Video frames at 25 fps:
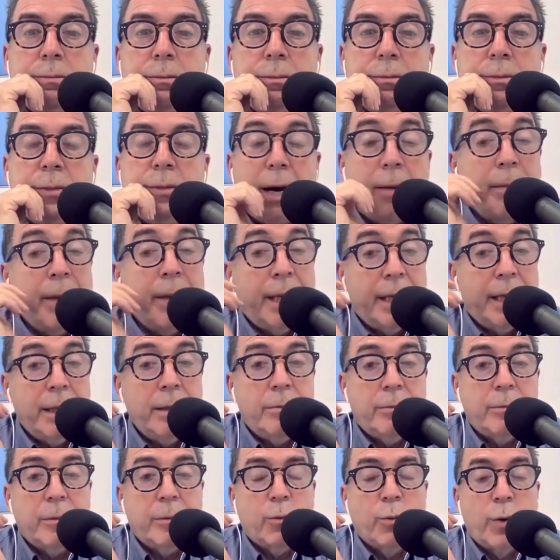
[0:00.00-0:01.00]
Not many,
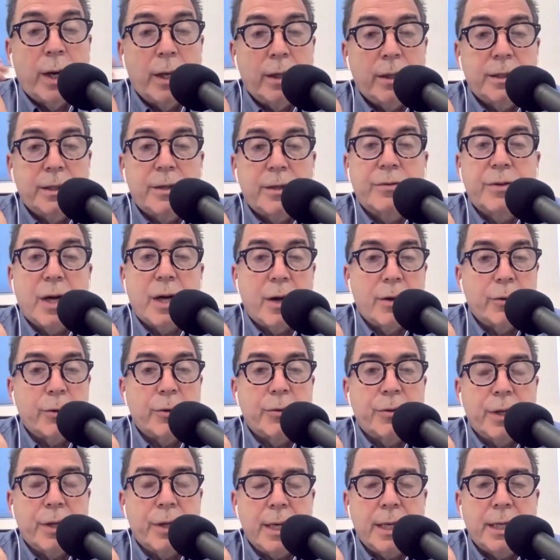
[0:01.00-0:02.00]
relative to other
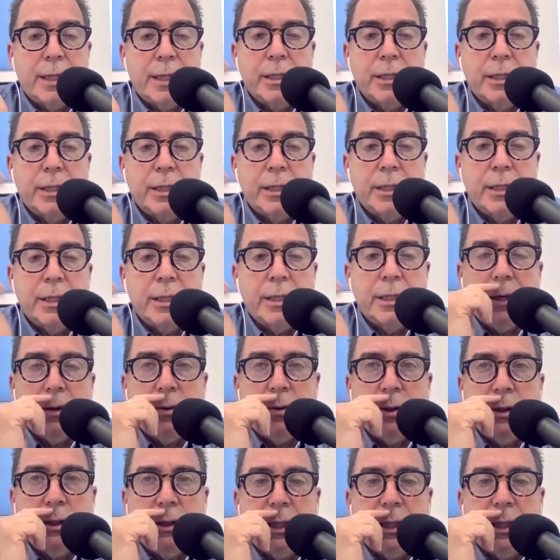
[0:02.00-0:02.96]
things. I think what's